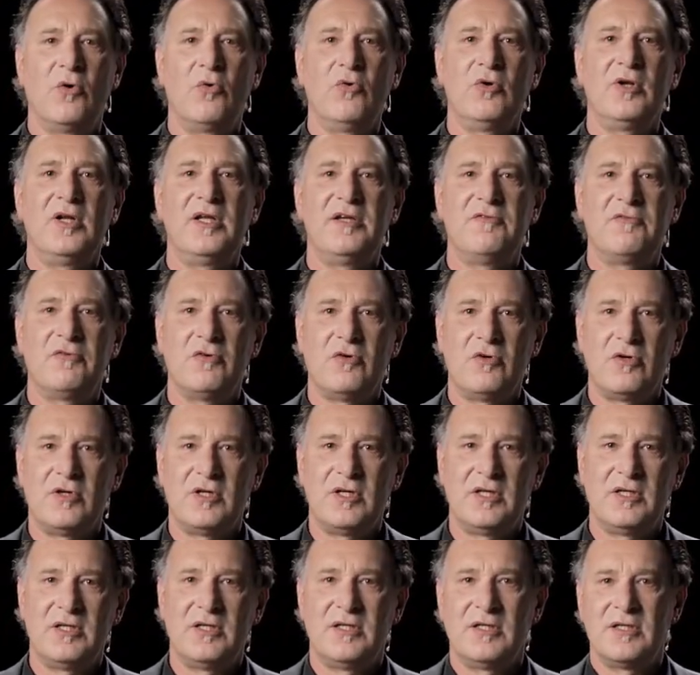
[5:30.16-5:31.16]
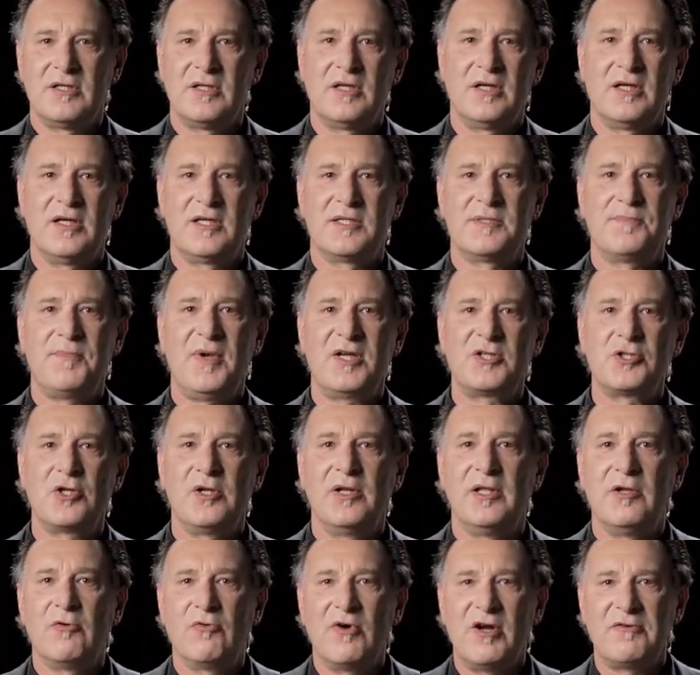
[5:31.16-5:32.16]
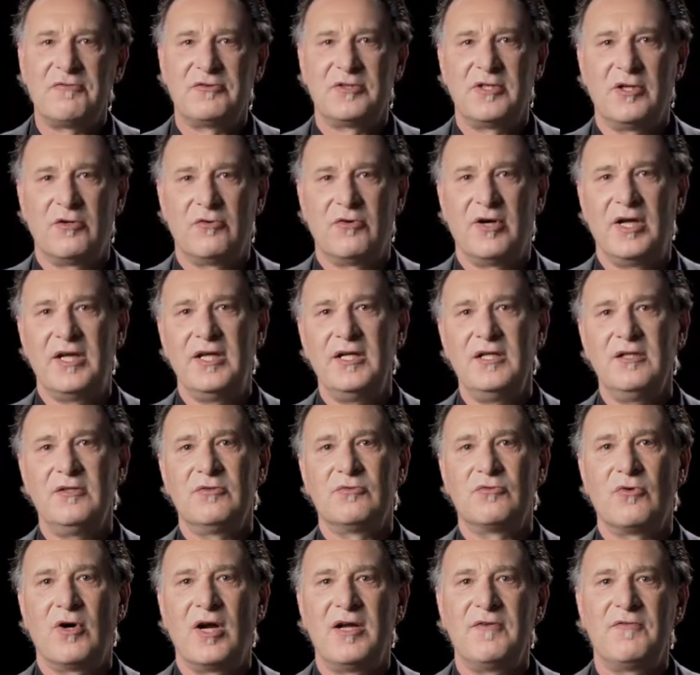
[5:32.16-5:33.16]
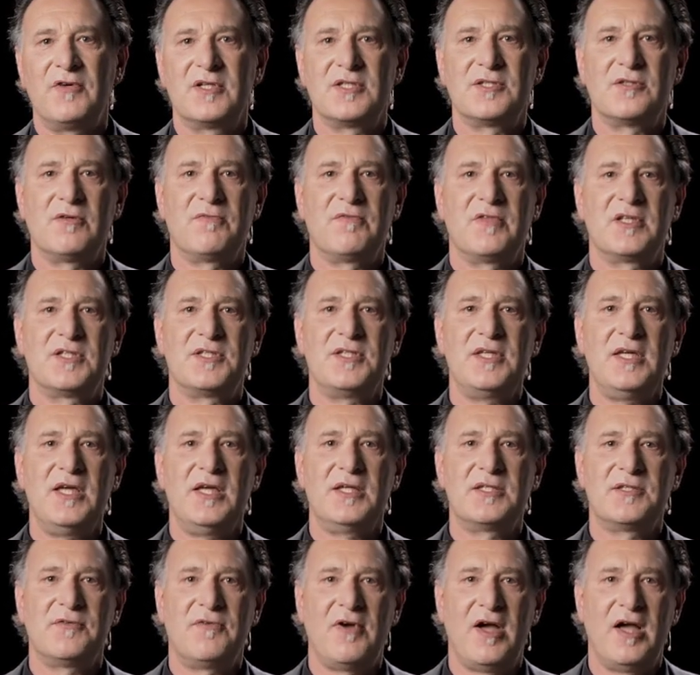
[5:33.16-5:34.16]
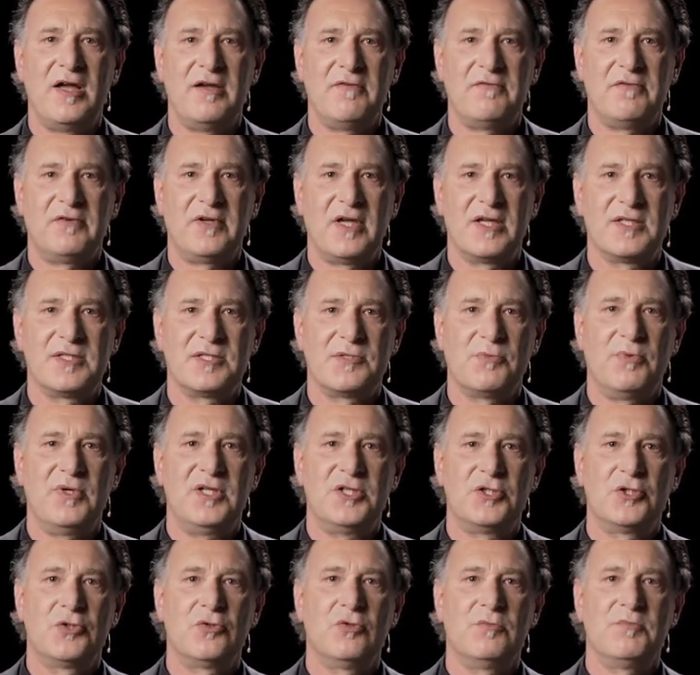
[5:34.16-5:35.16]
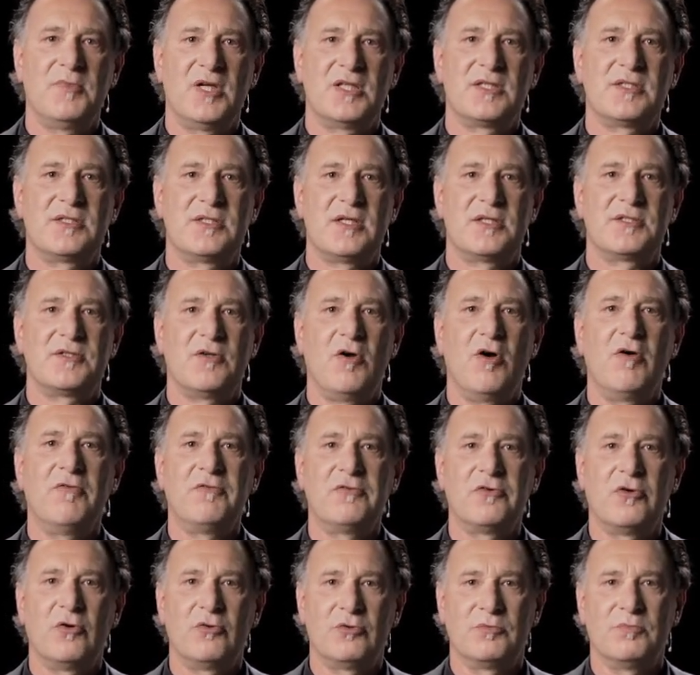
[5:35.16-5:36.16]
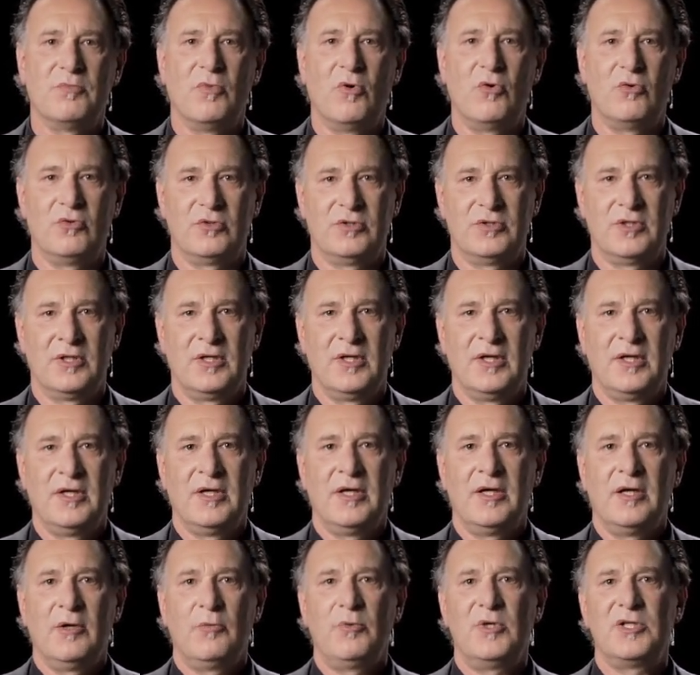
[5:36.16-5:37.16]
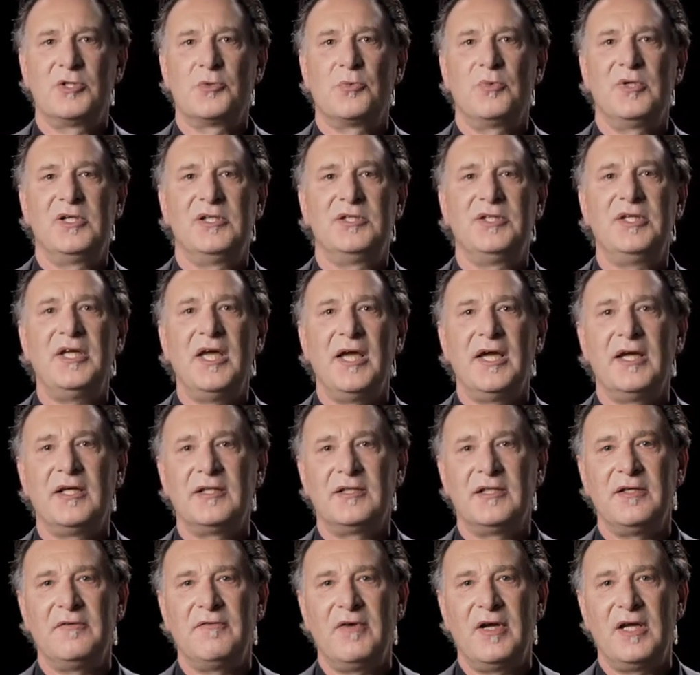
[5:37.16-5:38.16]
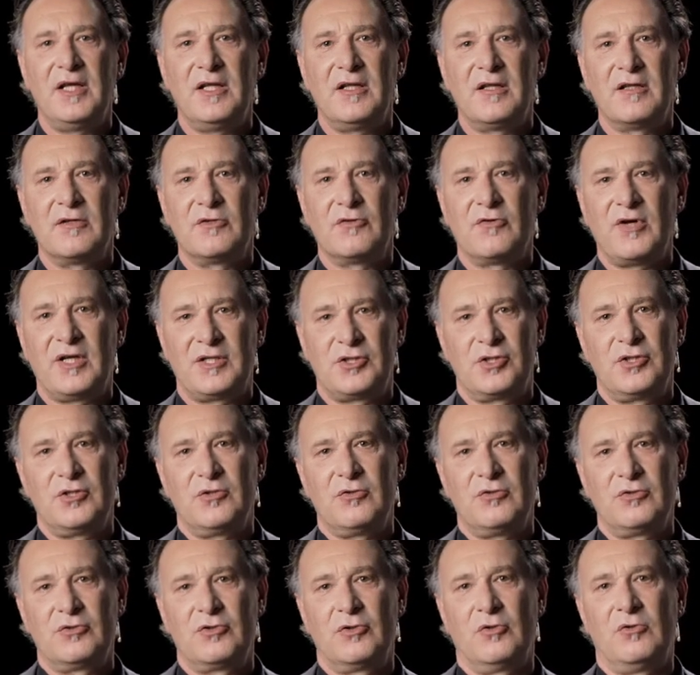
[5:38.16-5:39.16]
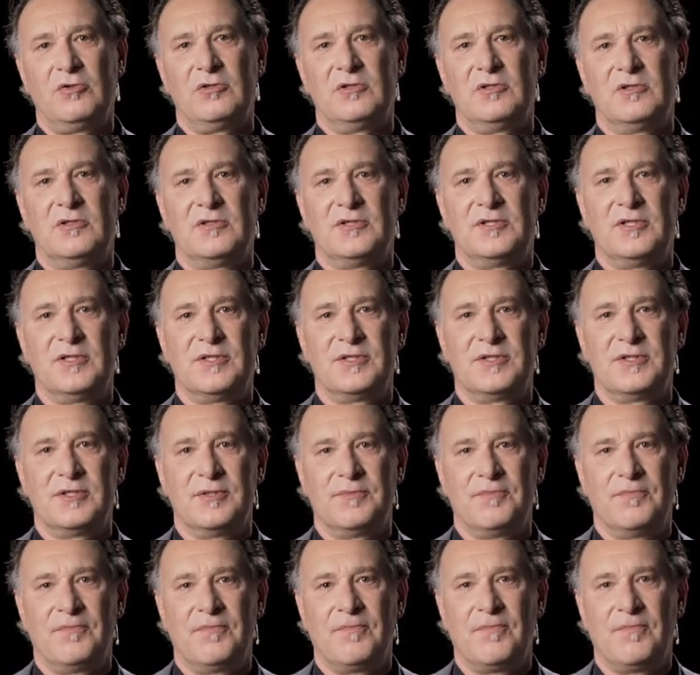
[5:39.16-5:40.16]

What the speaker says: only for especially rough terrain, drivers of the CX-5 can switch to Mazda's off-road mode, which will deactivate the traction control system.